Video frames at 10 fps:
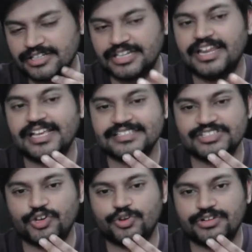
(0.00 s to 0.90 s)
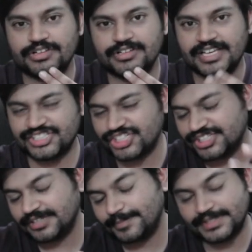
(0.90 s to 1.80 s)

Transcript: relies on exchanging